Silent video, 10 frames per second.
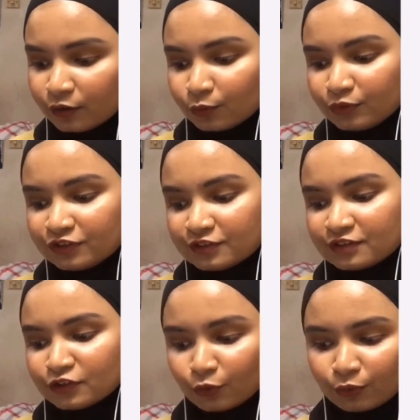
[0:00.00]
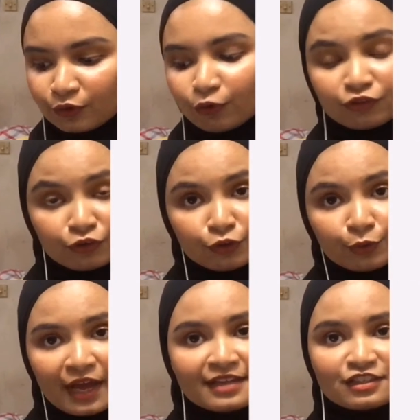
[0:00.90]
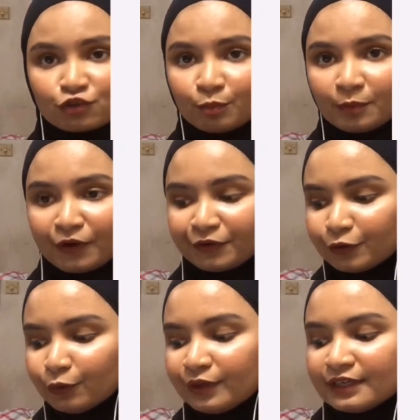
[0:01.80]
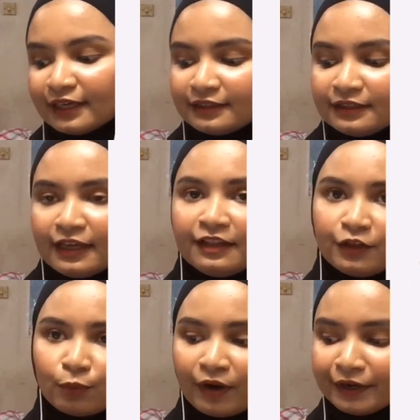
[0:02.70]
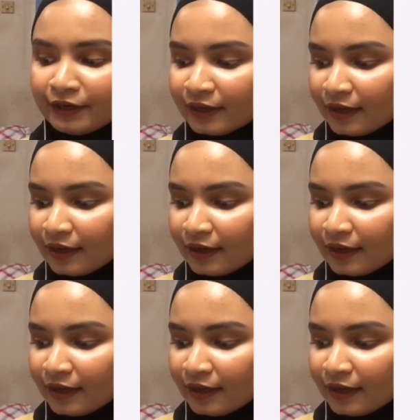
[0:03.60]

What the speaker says: which is also known as Super Mario in 1981.